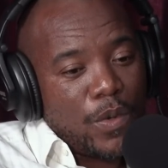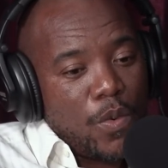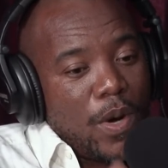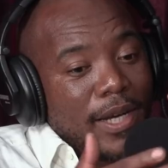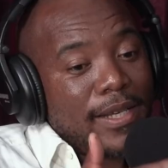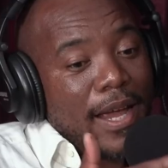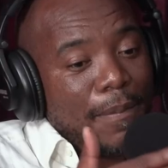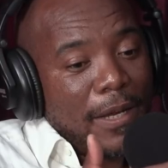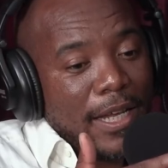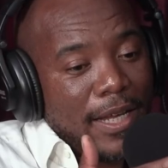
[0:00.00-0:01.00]
what is
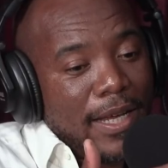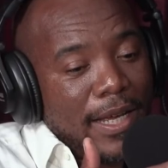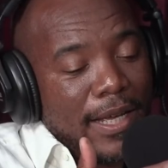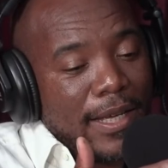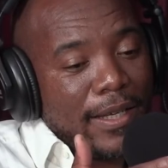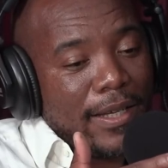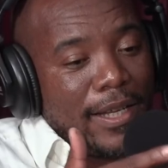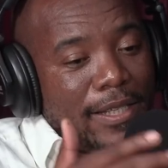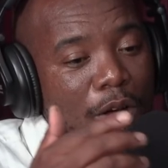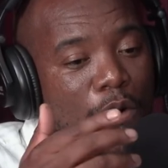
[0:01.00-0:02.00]
happening here
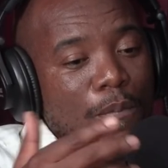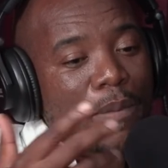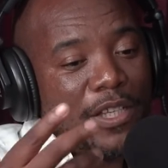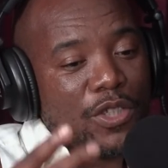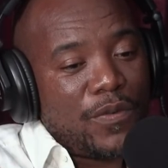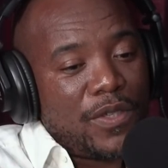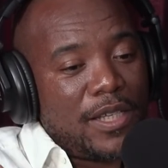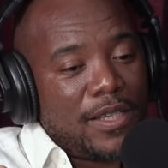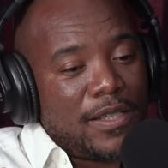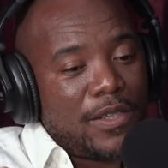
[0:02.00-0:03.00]
is a whole bunch of
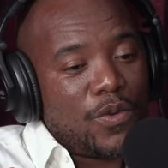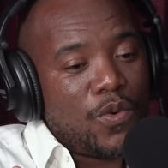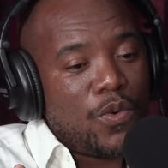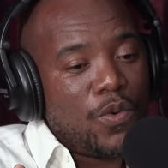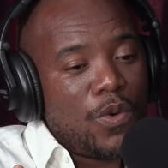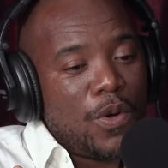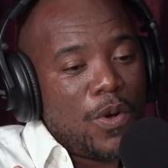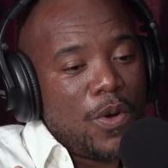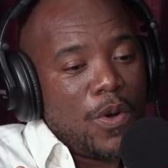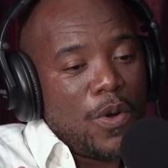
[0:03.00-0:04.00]
citizens who,
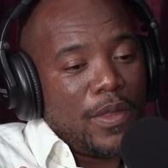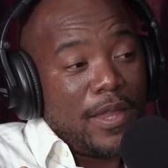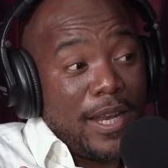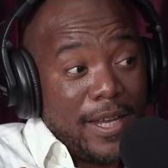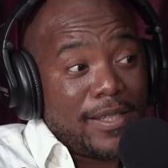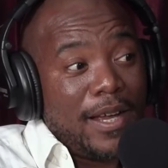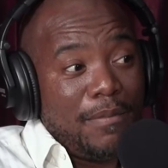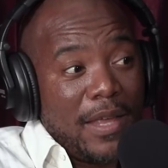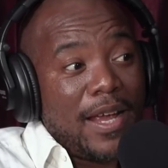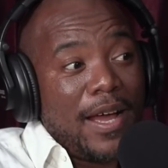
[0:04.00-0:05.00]
the next
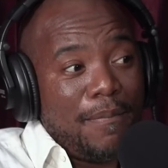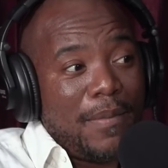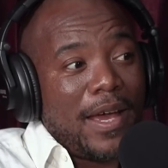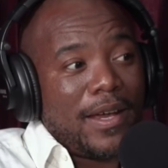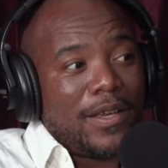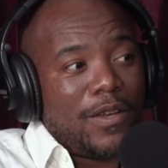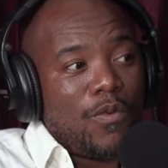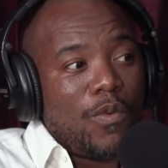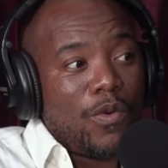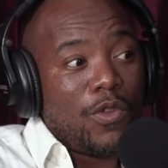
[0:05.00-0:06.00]
time they come back,
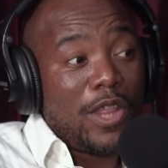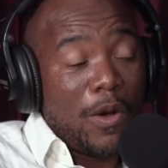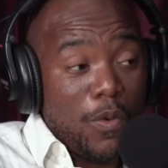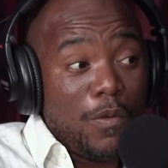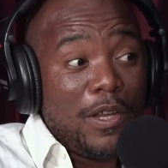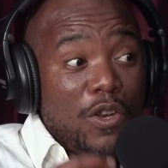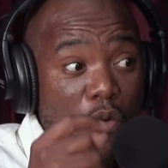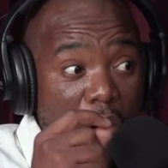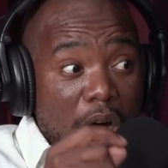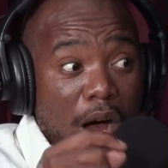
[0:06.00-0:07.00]
there will be
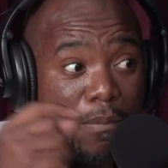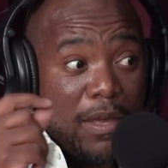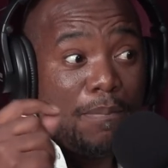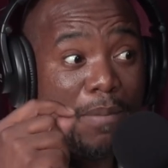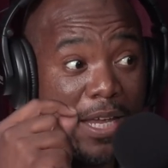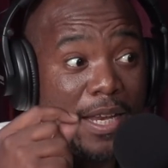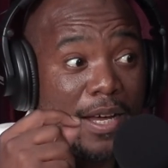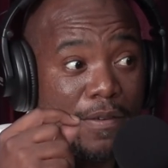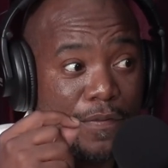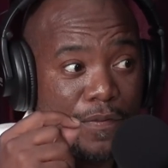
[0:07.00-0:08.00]
no army big
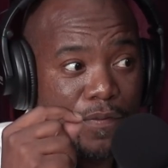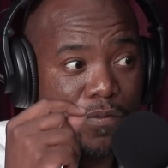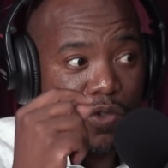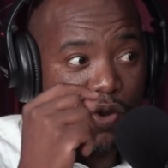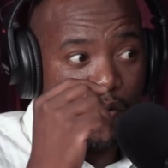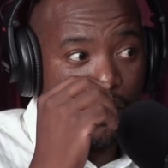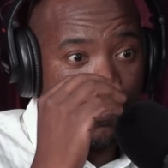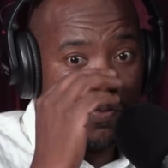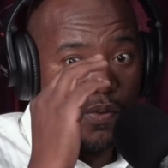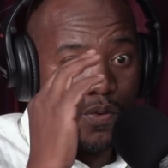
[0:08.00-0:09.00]
enough
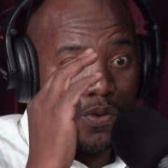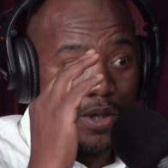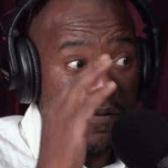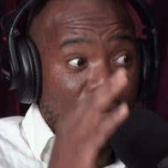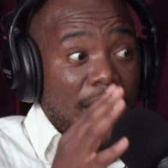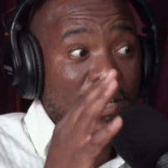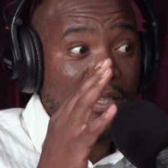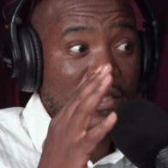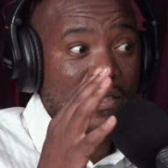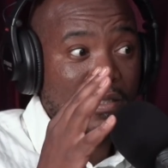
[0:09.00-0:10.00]
to
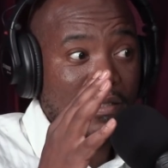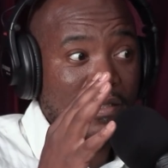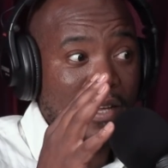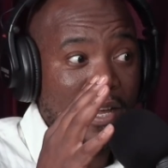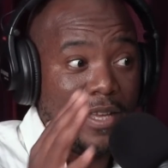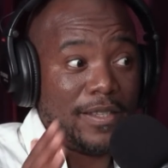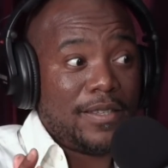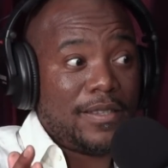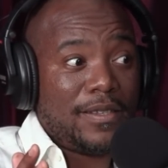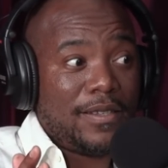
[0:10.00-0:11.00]
defend
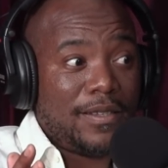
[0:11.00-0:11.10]
against